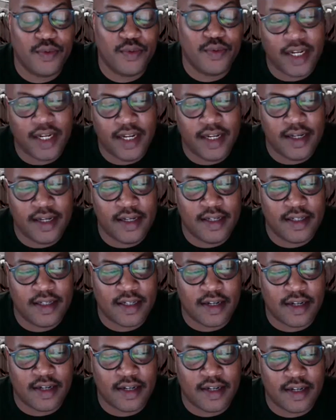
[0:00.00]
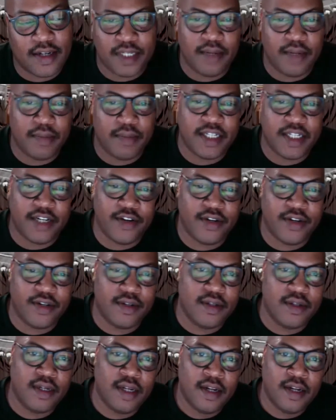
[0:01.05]
One is called Obscene
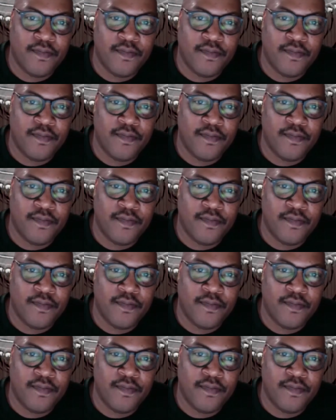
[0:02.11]
Material,